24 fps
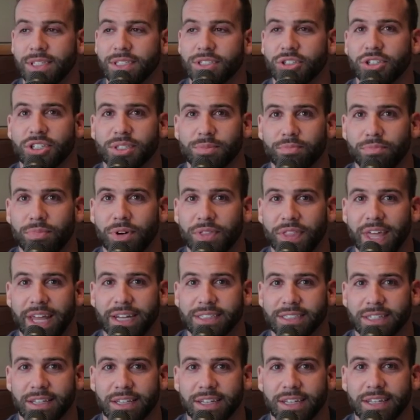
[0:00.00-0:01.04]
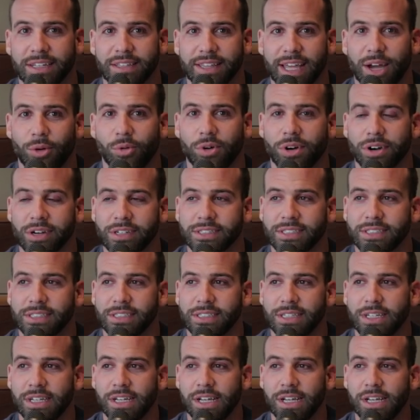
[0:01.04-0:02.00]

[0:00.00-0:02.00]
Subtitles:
so you just put that as a link, that works.